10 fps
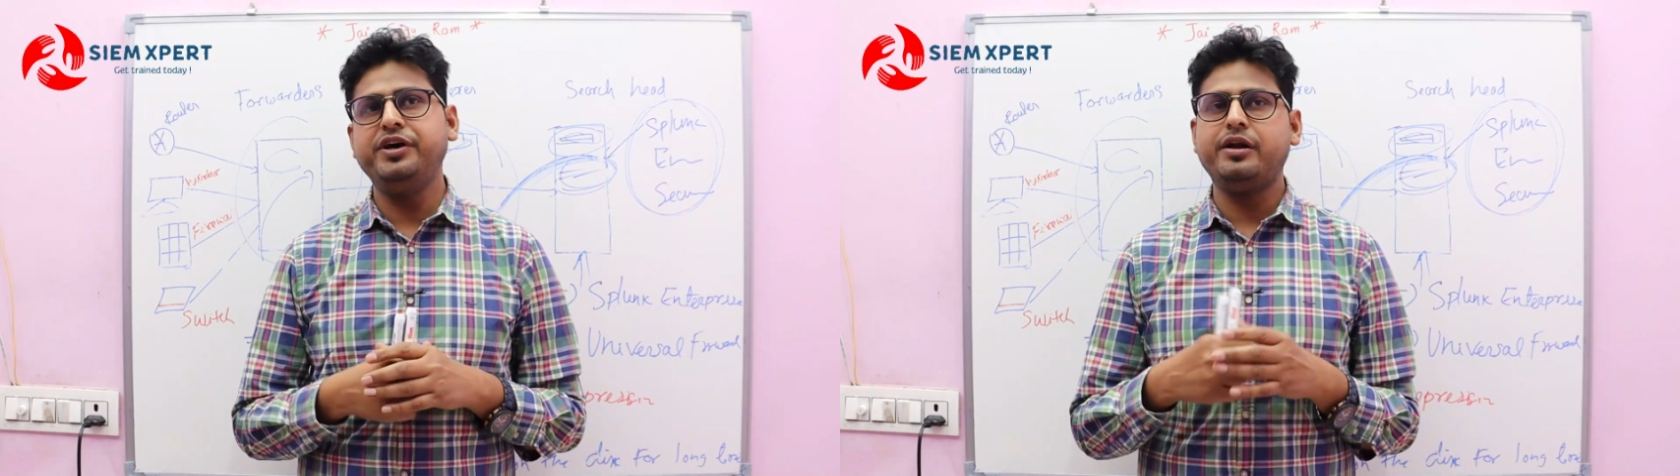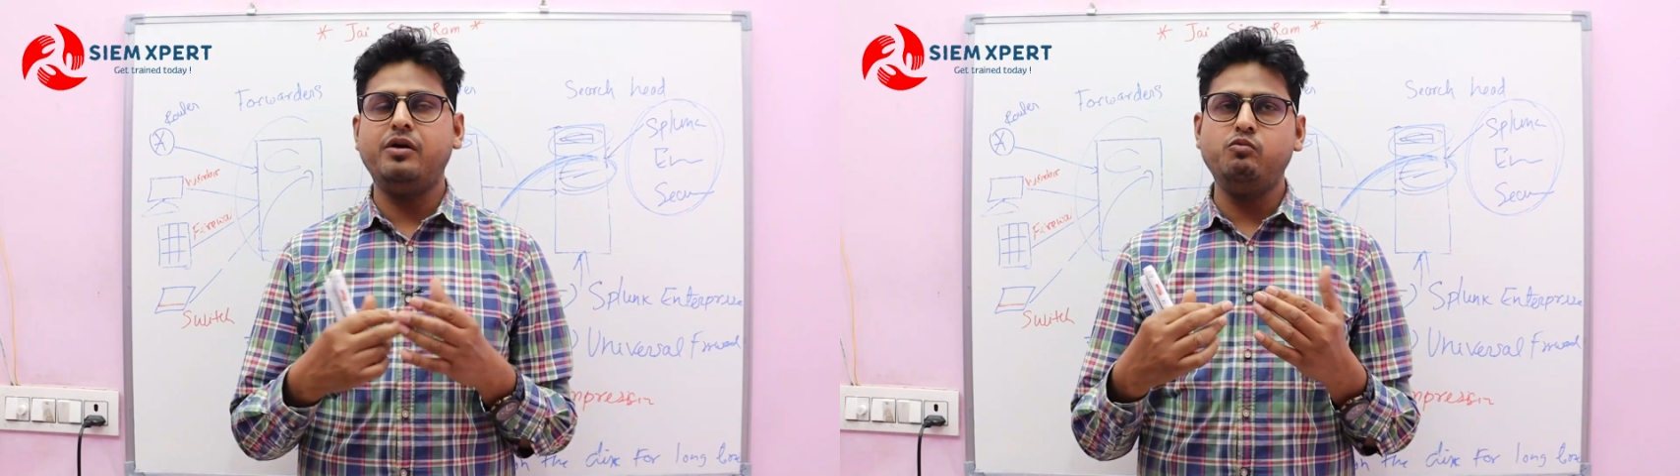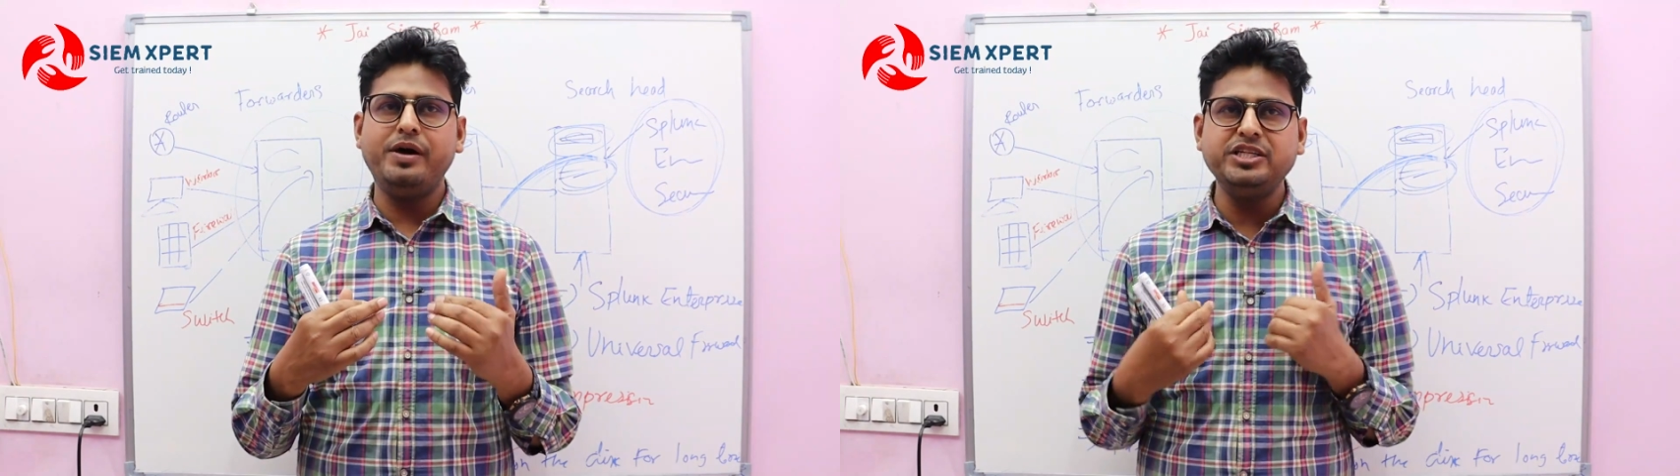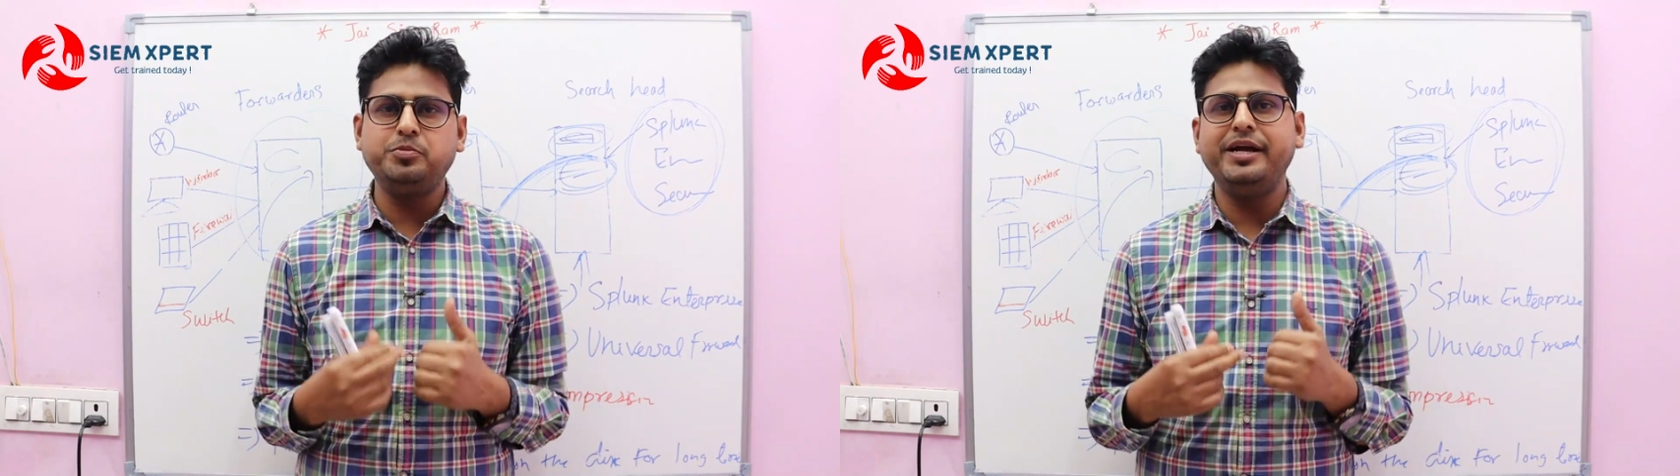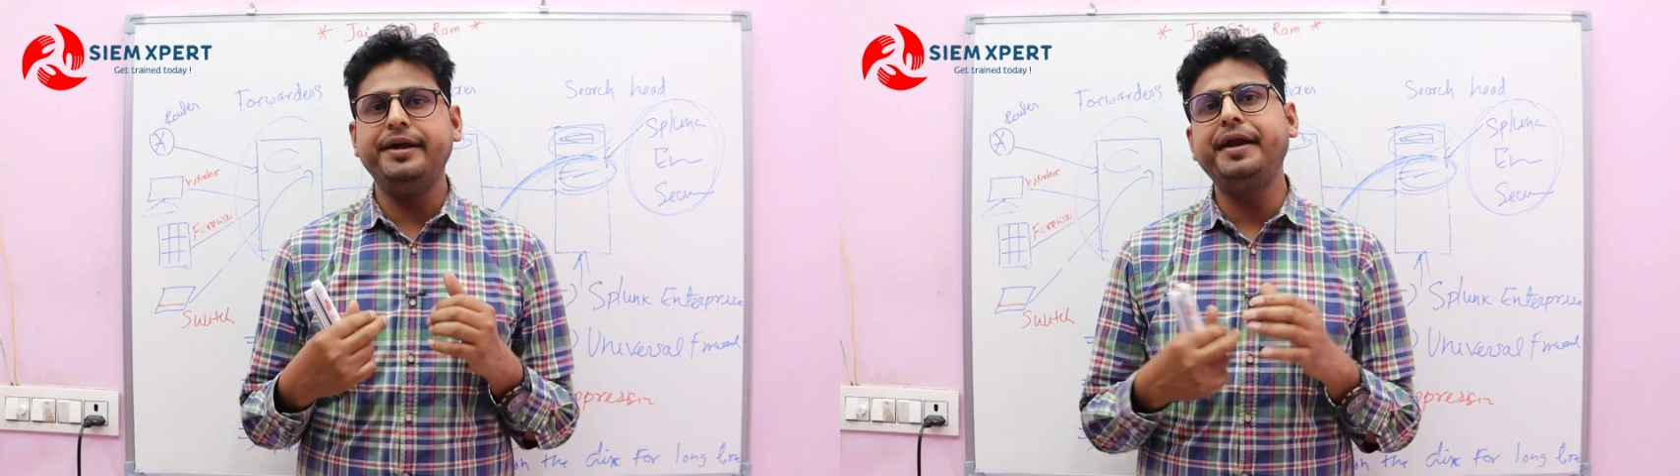where one
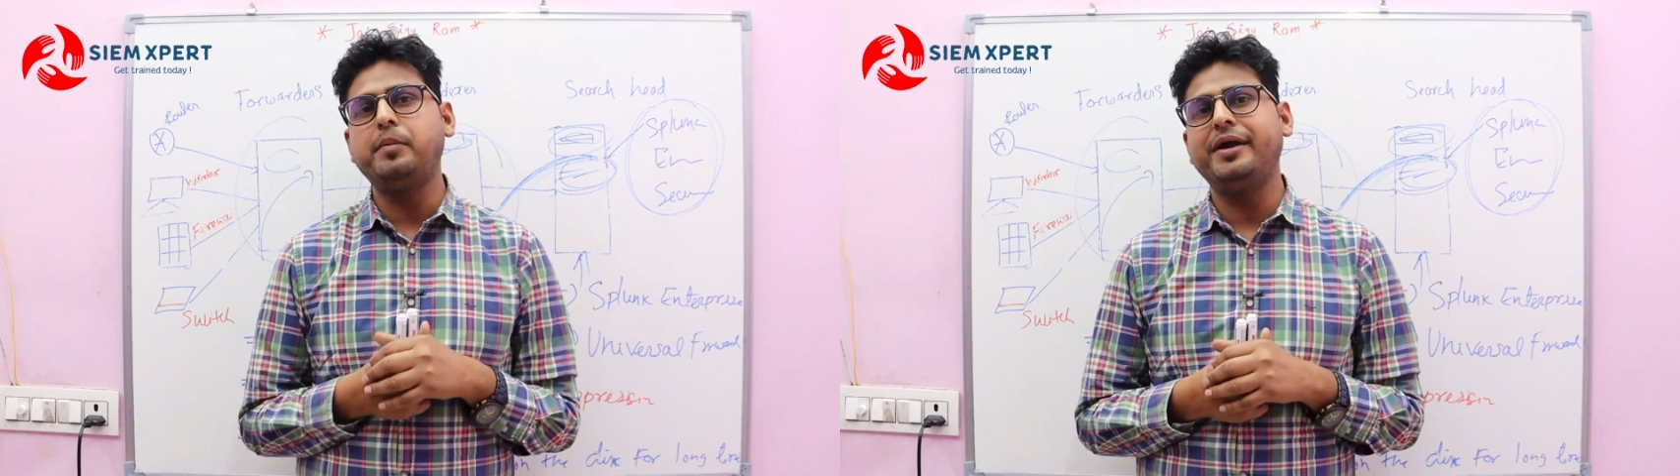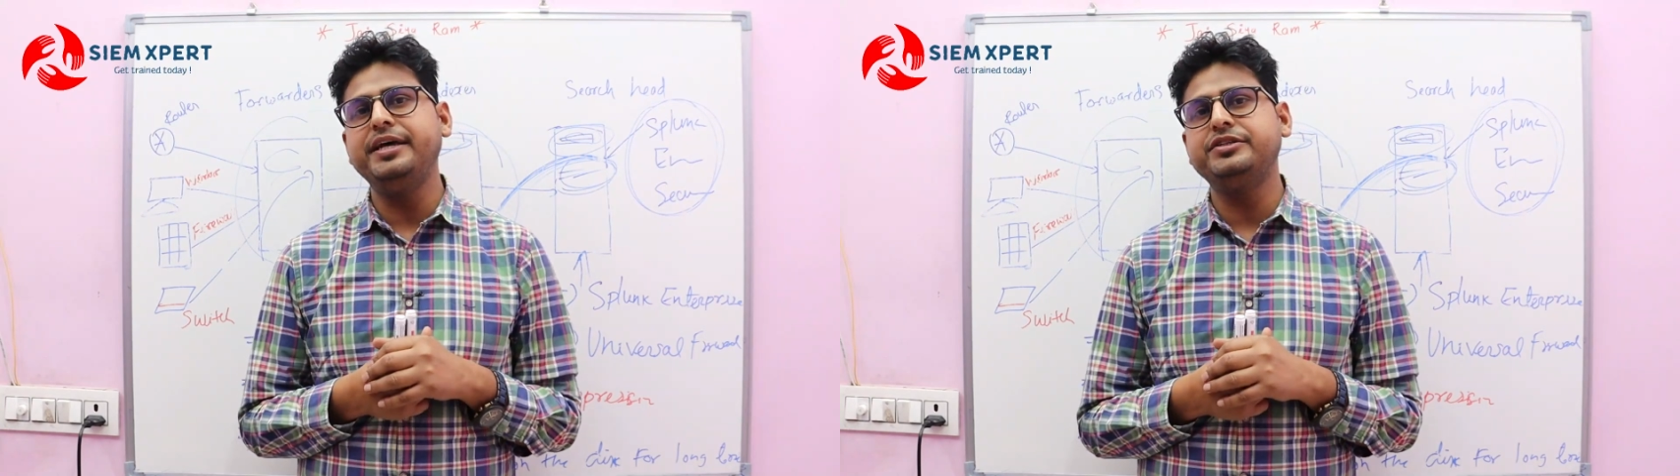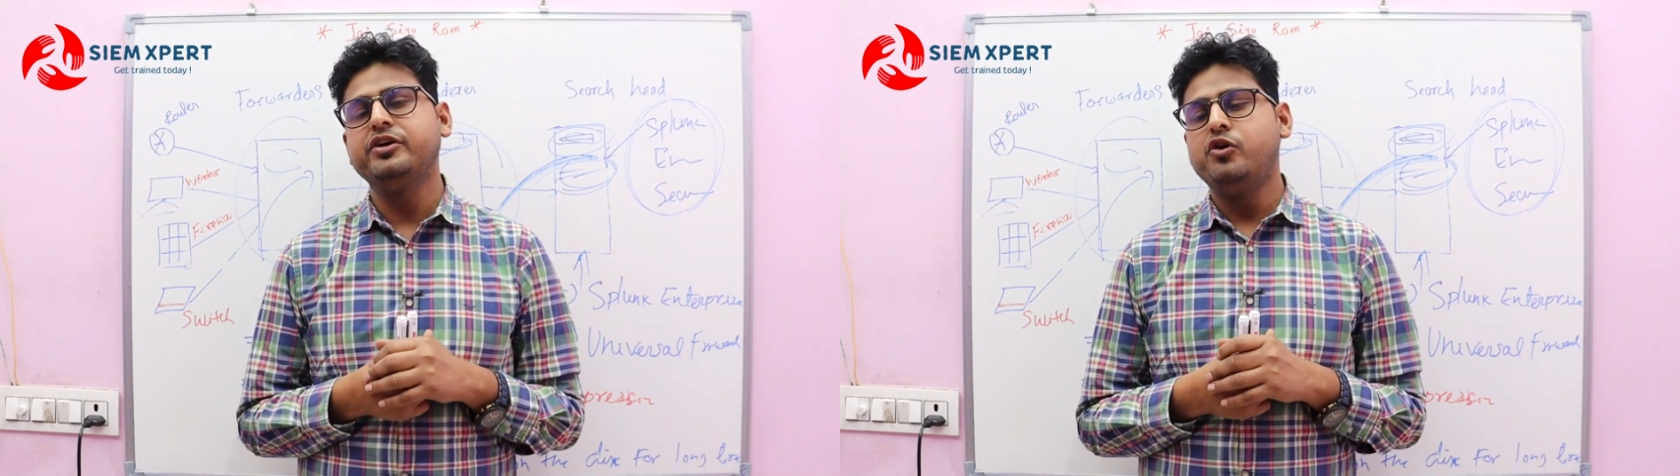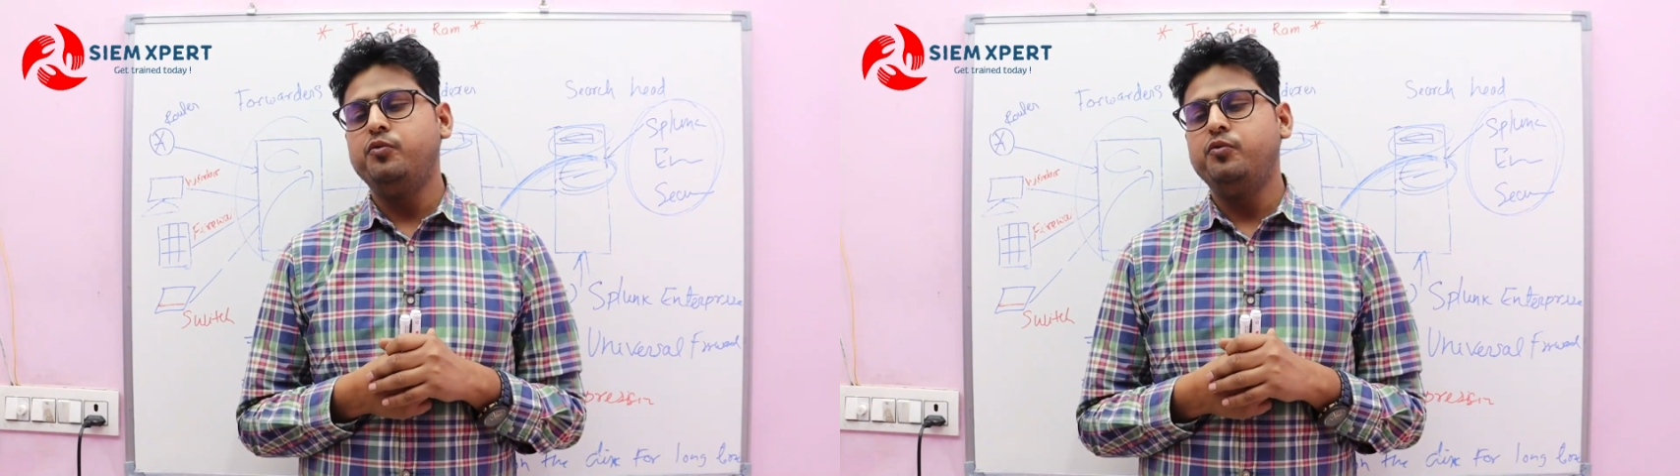Splunk Enterprise